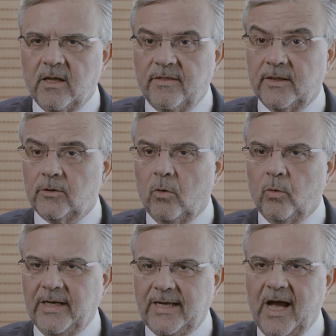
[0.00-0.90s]
that
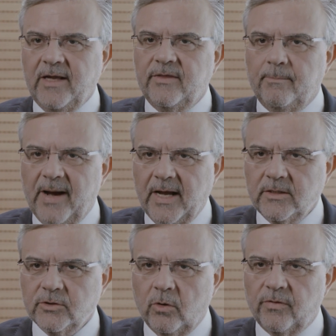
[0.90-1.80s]
will guide the
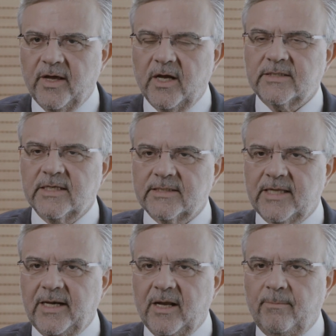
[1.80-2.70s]
banks on their
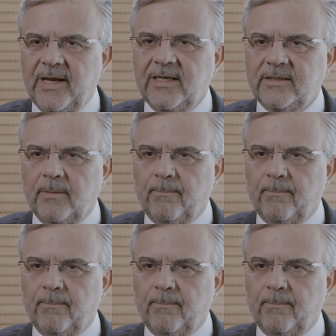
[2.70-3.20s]
sustainability